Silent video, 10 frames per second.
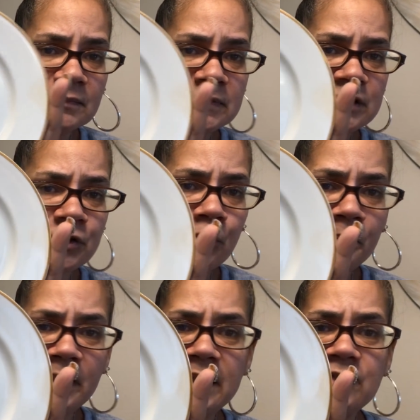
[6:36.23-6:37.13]
dessert
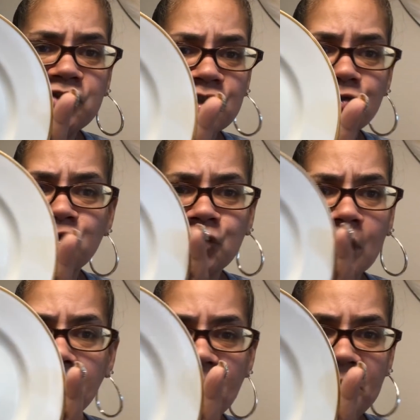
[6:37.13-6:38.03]
plate just
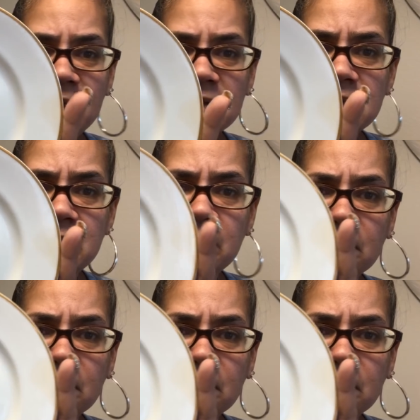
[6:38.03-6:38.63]
struck my fancy.